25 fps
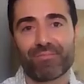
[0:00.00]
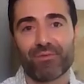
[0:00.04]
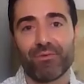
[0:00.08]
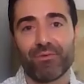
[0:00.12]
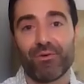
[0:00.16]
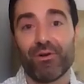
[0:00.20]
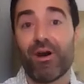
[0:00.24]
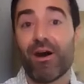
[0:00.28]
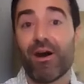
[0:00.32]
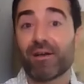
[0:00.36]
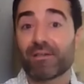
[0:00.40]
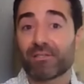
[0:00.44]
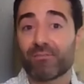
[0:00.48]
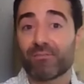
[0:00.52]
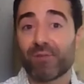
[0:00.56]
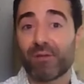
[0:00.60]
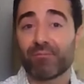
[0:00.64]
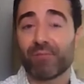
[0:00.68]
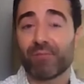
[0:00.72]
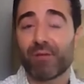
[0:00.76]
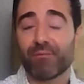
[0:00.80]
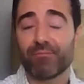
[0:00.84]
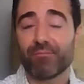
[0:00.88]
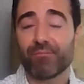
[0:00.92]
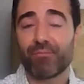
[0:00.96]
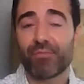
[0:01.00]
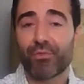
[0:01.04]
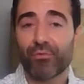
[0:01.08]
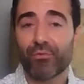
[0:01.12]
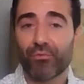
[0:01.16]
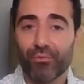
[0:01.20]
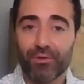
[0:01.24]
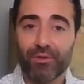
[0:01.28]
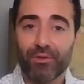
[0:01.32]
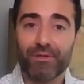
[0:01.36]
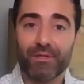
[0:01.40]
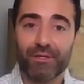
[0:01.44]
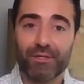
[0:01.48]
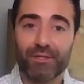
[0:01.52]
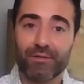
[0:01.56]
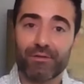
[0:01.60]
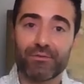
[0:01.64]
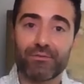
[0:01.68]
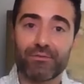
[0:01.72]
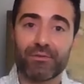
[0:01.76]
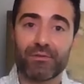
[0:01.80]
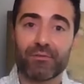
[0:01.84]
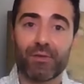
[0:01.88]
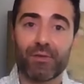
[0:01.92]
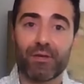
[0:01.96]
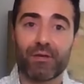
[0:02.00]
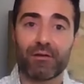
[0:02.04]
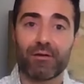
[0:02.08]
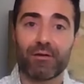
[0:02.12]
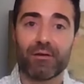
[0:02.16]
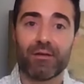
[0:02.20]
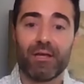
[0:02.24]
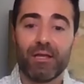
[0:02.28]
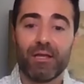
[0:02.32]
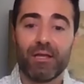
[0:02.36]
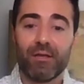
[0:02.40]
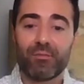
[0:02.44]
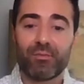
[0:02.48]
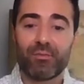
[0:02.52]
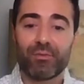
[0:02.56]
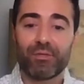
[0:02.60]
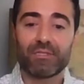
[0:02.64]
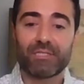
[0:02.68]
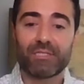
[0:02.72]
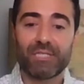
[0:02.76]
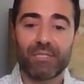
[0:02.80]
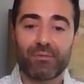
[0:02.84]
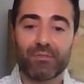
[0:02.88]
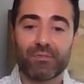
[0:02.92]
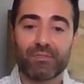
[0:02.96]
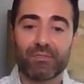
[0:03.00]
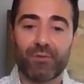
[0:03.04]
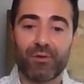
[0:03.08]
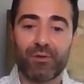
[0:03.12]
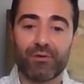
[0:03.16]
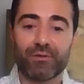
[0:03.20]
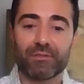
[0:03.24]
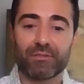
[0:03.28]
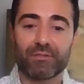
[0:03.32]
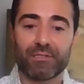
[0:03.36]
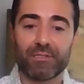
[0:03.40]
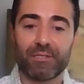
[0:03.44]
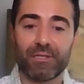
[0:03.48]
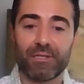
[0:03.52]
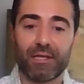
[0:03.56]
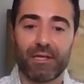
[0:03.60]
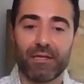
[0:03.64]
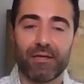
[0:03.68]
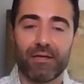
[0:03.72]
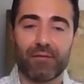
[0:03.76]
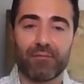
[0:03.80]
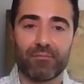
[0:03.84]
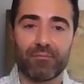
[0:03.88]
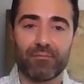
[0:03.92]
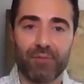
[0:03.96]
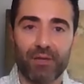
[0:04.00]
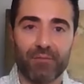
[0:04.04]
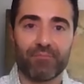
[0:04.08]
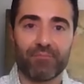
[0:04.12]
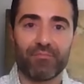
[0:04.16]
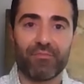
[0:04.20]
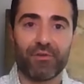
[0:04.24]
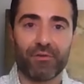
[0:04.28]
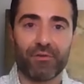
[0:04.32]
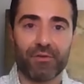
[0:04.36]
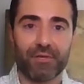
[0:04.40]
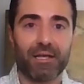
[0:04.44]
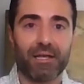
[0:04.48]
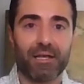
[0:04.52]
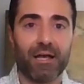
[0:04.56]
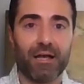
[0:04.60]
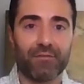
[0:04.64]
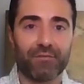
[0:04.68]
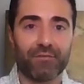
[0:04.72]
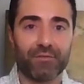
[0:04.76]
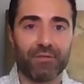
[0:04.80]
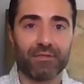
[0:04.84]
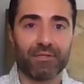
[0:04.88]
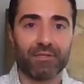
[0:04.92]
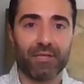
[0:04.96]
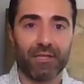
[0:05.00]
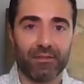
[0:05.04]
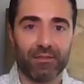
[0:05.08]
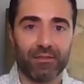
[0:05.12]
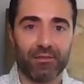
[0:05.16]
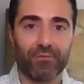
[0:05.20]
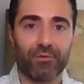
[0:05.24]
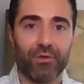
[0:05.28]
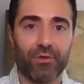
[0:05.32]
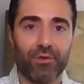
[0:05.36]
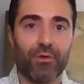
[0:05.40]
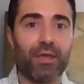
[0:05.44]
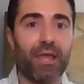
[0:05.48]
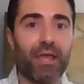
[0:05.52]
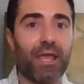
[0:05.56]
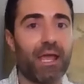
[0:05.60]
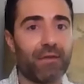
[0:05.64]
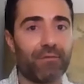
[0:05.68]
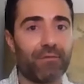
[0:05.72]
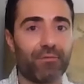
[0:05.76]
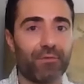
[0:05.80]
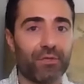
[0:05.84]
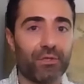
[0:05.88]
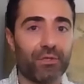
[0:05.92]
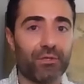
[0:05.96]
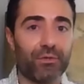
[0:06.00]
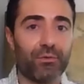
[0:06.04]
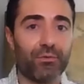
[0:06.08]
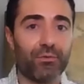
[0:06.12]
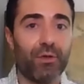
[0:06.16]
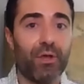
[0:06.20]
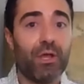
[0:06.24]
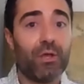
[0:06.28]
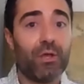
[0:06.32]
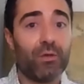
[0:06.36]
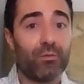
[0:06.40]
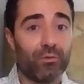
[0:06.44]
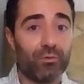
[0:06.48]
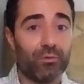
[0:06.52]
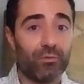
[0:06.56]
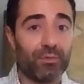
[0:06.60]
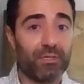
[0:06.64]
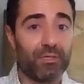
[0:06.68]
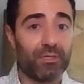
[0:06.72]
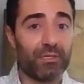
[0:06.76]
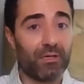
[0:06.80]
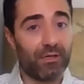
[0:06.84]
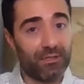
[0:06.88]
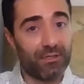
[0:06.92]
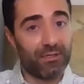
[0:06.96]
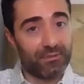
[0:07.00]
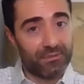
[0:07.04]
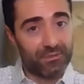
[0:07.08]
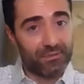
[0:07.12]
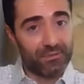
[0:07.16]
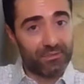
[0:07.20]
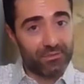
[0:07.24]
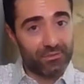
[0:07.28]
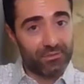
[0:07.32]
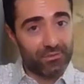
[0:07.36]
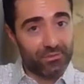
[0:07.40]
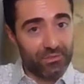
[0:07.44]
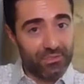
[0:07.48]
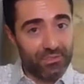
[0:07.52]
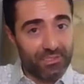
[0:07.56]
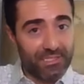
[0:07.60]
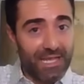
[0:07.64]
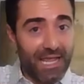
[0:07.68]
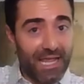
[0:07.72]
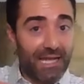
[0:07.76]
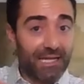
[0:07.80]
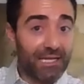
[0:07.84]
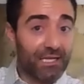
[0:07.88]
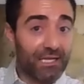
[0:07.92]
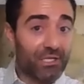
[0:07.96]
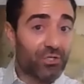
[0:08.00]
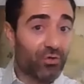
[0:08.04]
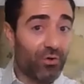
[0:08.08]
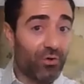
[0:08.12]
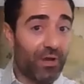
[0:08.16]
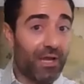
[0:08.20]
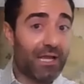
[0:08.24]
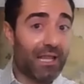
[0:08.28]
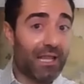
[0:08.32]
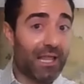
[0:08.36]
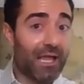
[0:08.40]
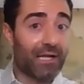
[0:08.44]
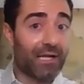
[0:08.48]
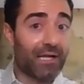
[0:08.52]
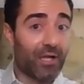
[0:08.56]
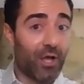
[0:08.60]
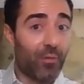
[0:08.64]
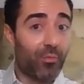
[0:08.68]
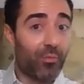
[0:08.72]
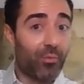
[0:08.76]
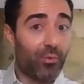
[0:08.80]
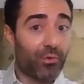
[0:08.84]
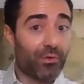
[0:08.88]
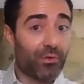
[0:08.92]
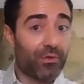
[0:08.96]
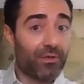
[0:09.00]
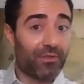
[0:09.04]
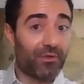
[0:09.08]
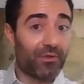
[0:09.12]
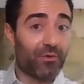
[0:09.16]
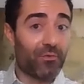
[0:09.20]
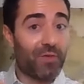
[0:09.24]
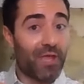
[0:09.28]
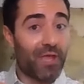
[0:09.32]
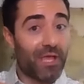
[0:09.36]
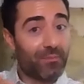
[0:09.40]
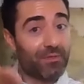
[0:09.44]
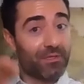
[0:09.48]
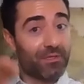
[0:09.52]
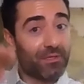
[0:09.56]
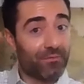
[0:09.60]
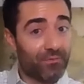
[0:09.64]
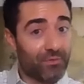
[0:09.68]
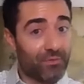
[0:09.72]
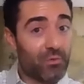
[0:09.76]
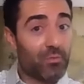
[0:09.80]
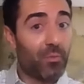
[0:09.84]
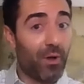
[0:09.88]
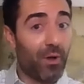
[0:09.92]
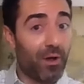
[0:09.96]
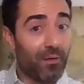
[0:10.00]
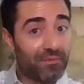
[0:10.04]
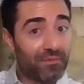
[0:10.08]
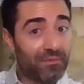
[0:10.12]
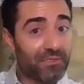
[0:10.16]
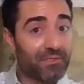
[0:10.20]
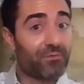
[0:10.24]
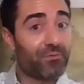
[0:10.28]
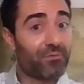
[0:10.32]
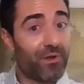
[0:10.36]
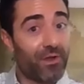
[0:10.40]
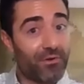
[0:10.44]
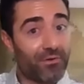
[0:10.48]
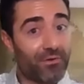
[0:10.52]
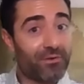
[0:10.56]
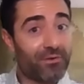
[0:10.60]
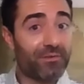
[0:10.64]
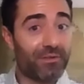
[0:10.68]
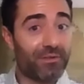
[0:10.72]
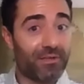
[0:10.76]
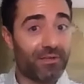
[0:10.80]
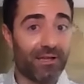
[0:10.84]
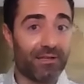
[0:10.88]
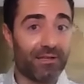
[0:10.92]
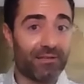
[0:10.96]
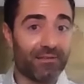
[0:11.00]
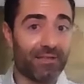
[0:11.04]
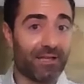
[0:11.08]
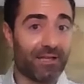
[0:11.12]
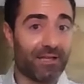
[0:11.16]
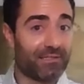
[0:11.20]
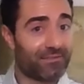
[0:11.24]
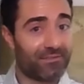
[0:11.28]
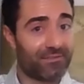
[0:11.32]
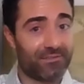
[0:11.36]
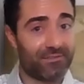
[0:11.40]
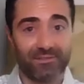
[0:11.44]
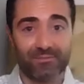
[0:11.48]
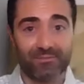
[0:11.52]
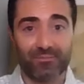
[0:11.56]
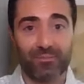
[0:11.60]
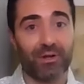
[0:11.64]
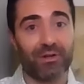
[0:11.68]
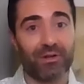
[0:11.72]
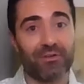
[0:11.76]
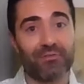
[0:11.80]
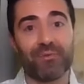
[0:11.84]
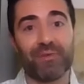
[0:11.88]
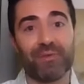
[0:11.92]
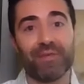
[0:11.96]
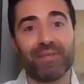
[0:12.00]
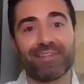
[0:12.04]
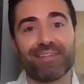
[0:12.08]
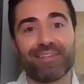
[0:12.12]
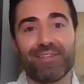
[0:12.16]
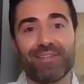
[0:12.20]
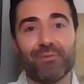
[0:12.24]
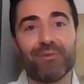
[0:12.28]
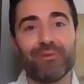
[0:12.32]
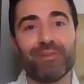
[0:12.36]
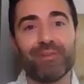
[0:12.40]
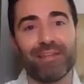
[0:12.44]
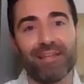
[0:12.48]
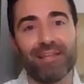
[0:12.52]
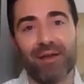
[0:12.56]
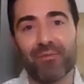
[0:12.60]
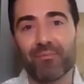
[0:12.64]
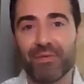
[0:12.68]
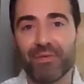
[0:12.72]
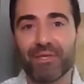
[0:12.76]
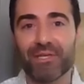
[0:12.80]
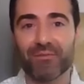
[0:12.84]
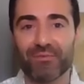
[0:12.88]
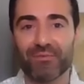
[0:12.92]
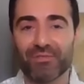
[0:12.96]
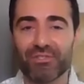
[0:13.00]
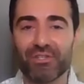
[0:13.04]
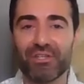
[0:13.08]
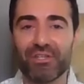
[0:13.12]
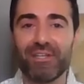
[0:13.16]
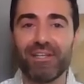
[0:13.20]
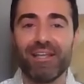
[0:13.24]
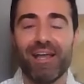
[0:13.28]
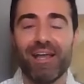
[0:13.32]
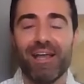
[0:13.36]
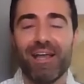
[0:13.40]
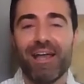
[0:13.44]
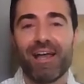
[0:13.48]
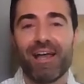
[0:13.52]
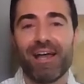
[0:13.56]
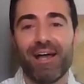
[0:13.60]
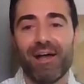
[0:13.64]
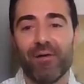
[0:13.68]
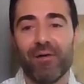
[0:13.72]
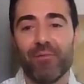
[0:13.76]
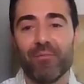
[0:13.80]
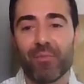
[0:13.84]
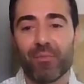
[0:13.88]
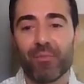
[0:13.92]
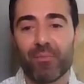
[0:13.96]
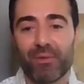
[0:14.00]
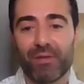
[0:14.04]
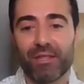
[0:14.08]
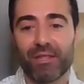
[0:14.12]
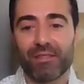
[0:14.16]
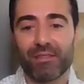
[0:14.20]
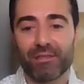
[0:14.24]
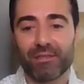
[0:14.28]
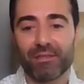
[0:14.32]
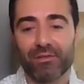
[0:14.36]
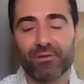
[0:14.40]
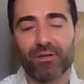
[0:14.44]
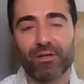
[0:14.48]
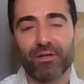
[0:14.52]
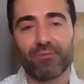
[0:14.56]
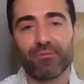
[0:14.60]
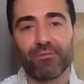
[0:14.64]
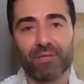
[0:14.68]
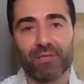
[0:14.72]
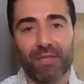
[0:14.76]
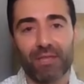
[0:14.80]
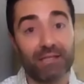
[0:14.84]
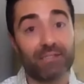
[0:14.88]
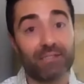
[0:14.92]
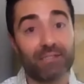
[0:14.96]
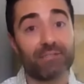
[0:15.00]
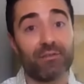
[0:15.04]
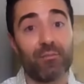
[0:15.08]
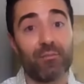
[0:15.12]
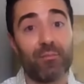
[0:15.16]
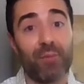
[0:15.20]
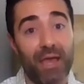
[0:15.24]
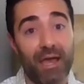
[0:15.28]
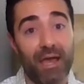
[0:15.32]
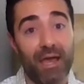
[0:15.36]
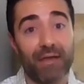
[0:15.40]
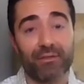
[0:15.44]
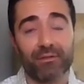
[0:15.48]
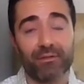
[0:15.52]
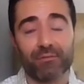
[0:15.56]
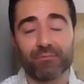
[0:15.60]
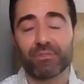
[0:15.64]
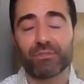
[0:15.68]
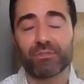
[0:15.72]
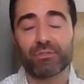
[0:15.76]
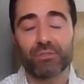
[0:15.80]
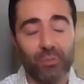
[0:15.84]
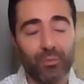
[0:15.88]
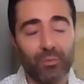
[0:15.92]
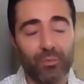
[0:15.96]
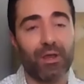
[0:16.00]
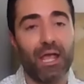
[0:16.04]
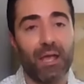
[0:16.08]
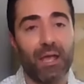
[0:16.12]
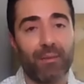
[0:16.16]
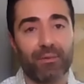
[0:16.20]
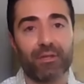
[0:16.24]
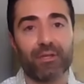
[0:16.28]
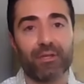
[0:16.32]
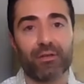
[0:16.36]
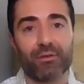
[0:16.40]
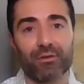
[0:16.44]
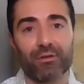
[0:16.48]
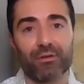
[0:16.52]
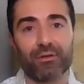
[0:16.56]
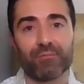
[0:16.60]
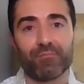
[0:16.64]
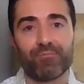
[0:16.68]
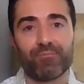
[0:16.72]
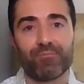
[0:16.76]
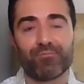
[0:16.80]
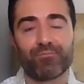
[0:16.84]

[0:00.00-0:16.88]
Well, awesome. I'm, I'm thrilled that you're doing better. Please keep us posted, and I'm, I'm very confident that the road ahead for you will be a, a steady trend line upward. There may be a few bumps in the road, and that's just part of being human and not being a machine. Um, but I think you're on a really excellent path, and I'm super happy to hear it.